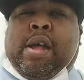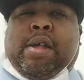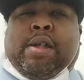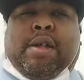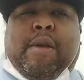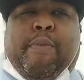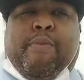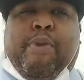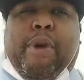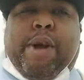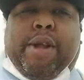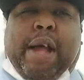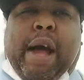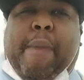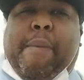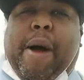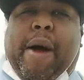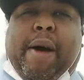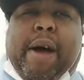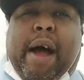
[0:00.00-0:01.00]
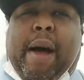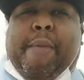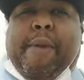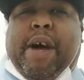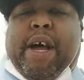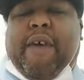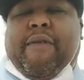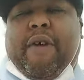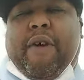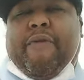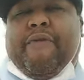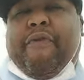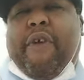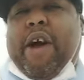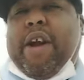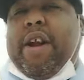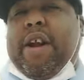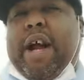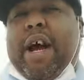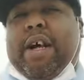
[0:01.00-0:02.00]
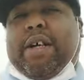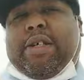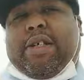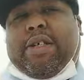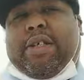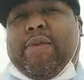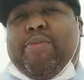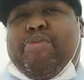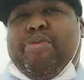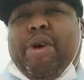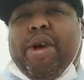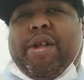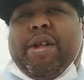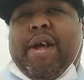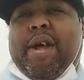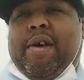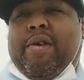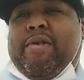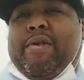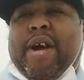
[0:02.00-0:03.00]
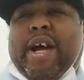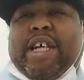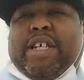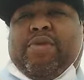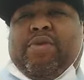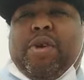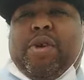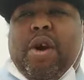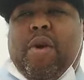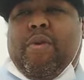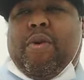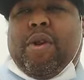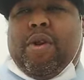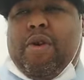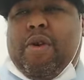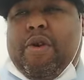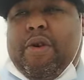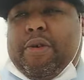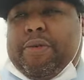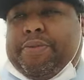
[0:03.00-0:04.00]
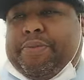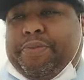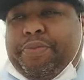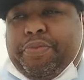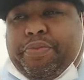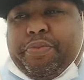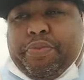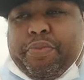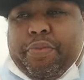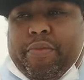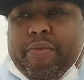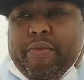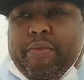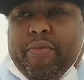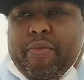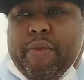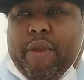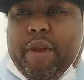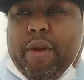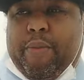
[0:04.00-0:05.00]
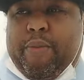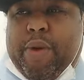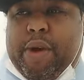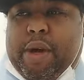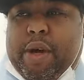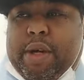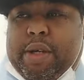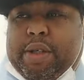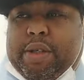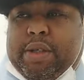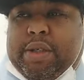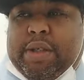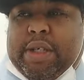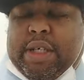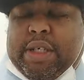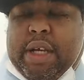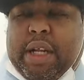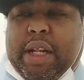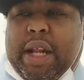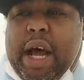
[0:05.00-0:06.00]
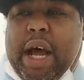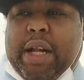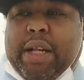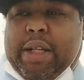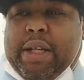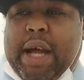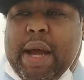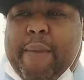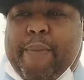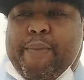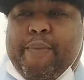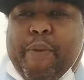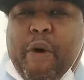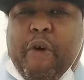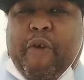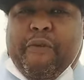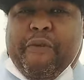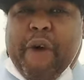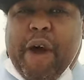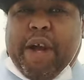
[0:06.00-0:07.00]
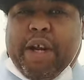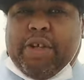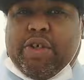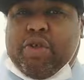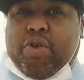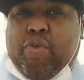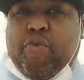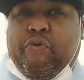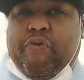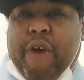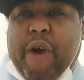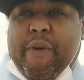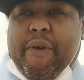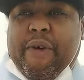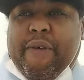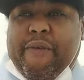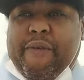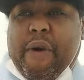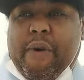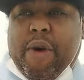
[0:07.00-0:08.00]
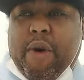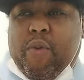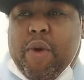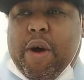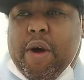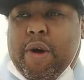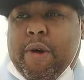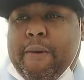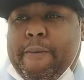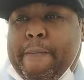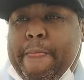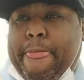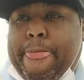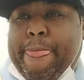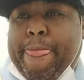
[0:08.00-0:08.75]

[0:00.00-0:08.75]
The break, I'm a, I'm gonna give her a fight analysis, a breakdown as we go along, because there's a lot that both fighters do very very well.